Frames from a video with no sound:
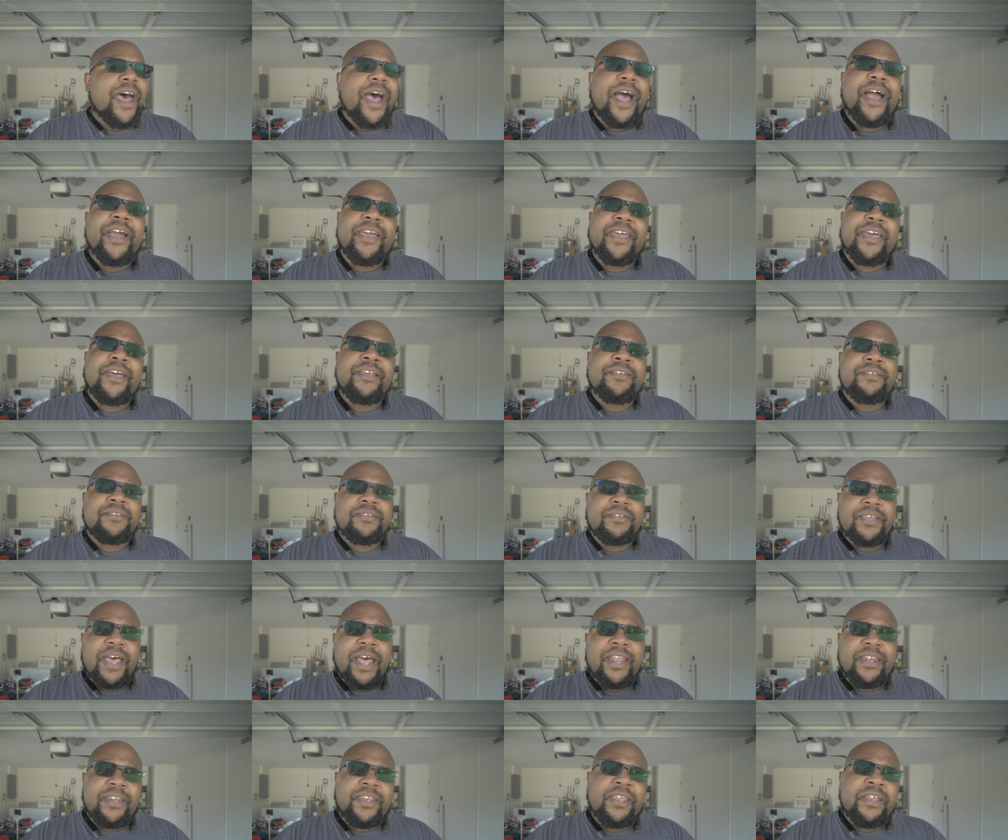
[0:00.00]
I guess
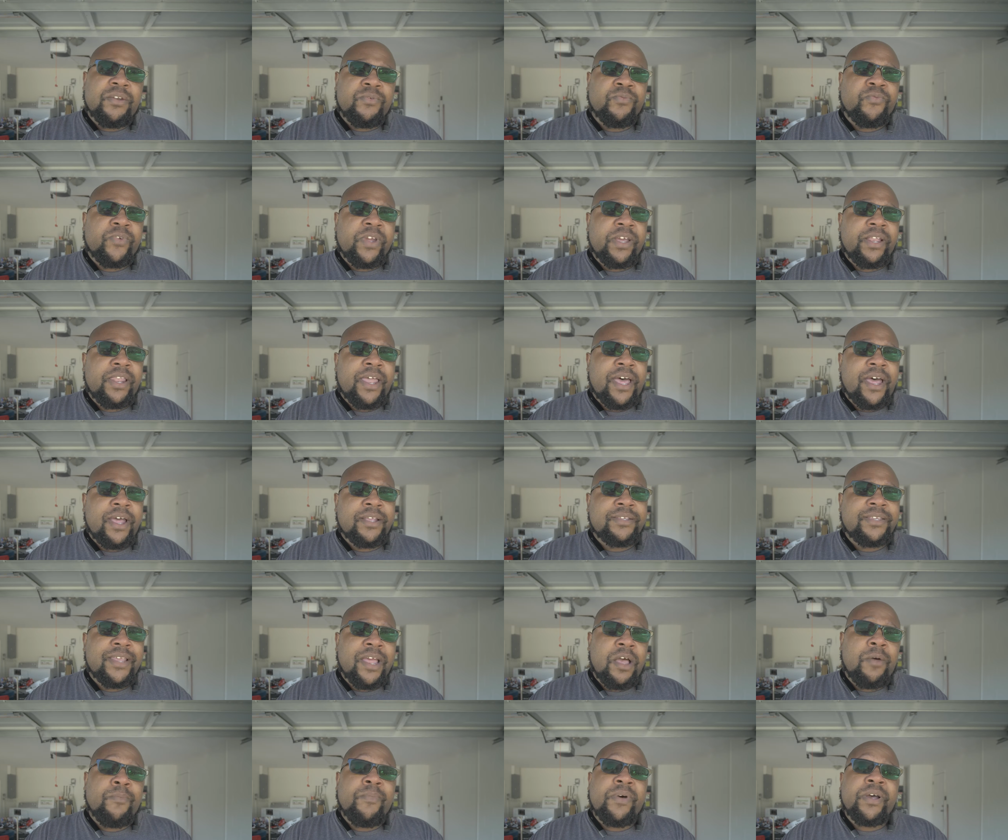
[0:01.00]
I didn't realize
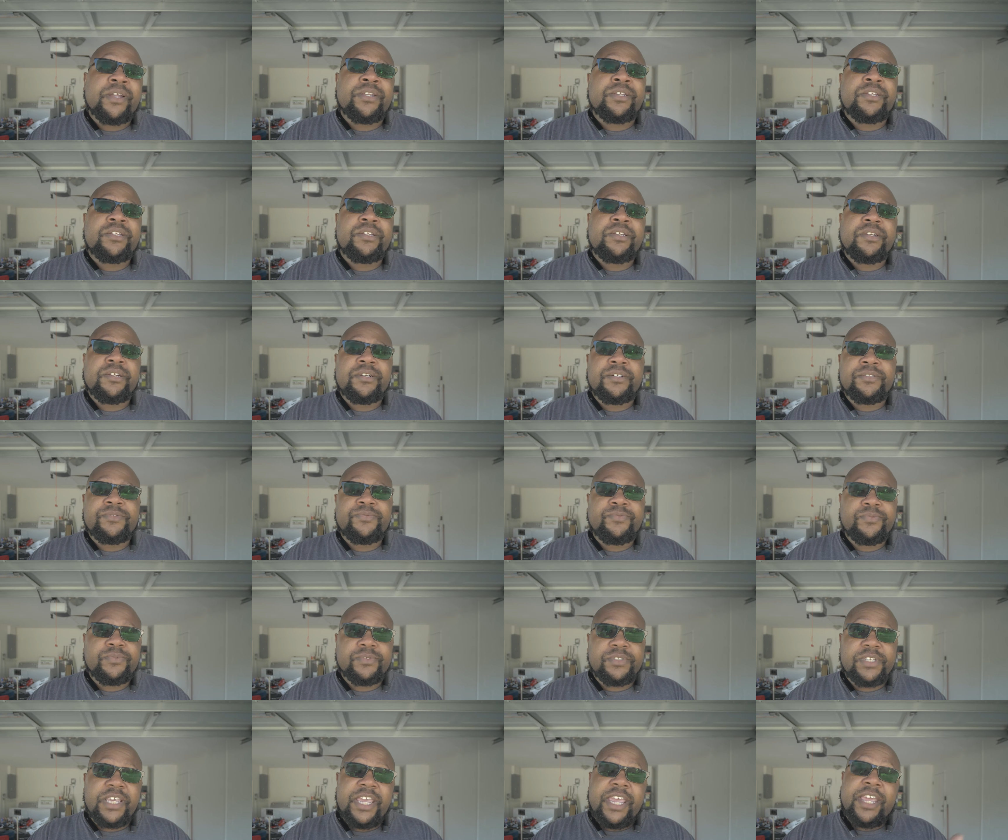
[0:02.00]
how much
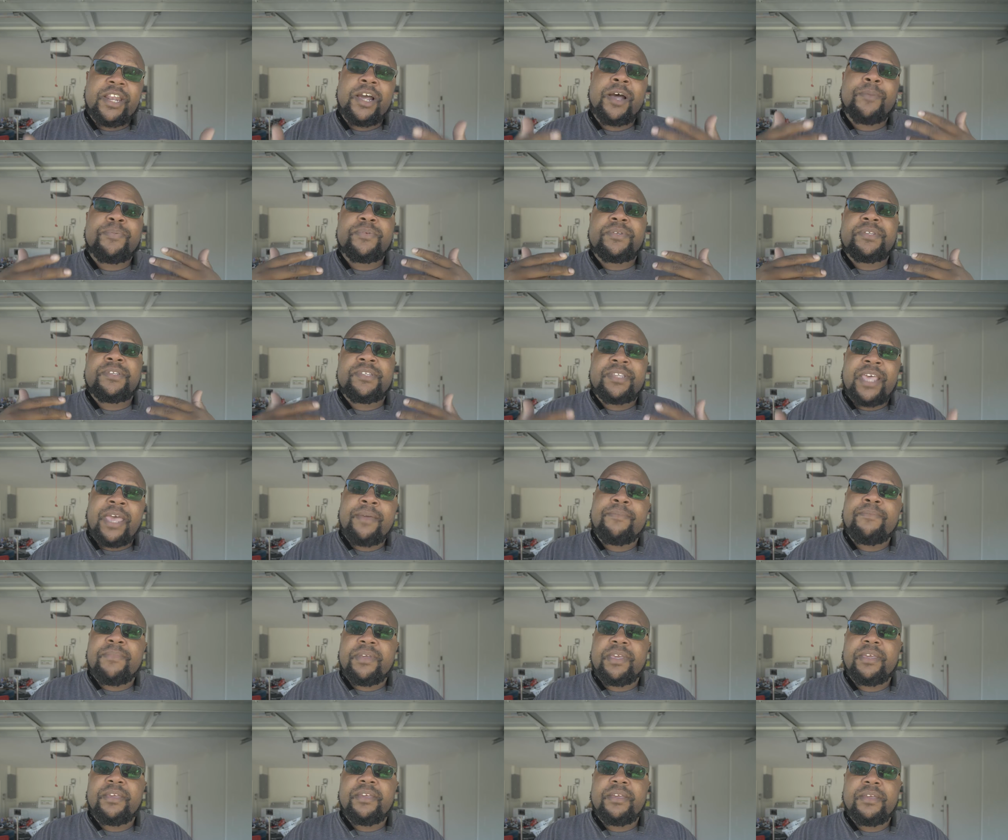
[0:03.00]
it upset
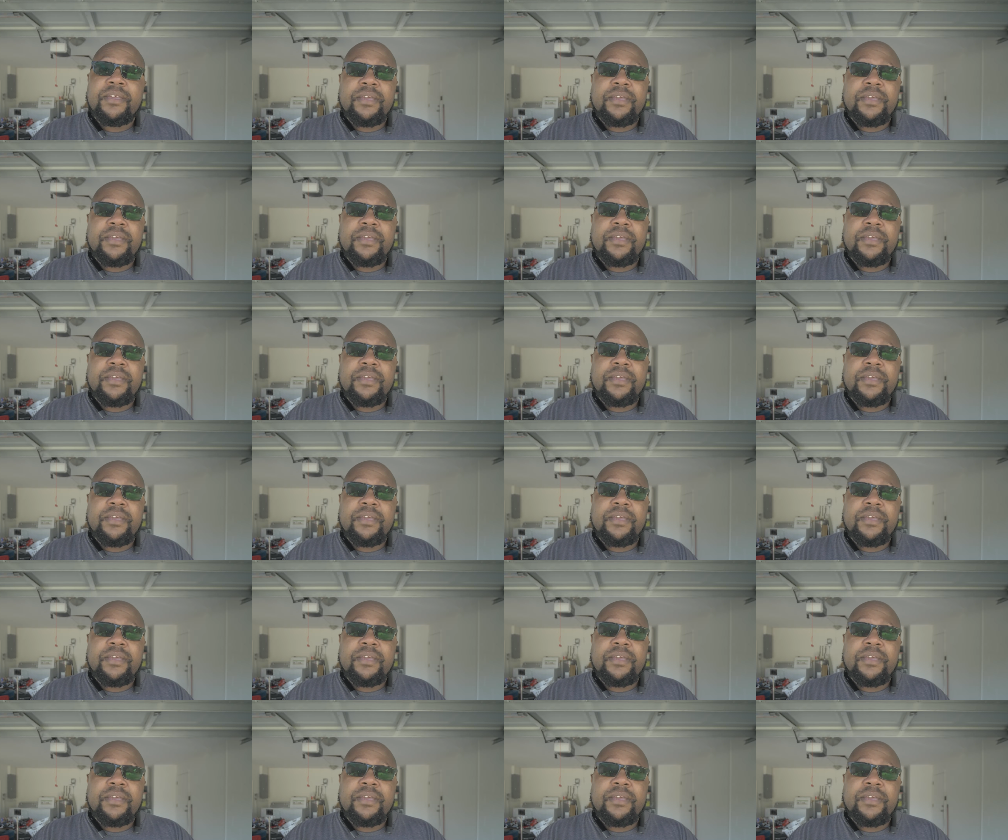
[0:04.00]
me.